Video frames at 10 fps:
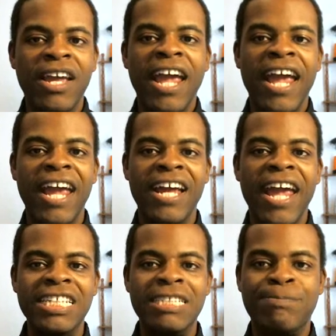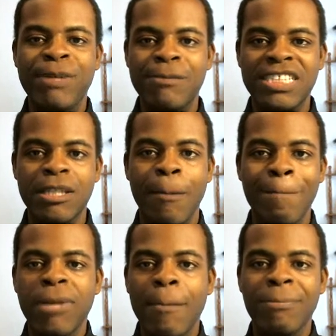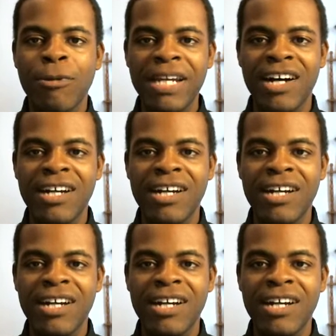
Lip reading: And he's pretty much the bumblebee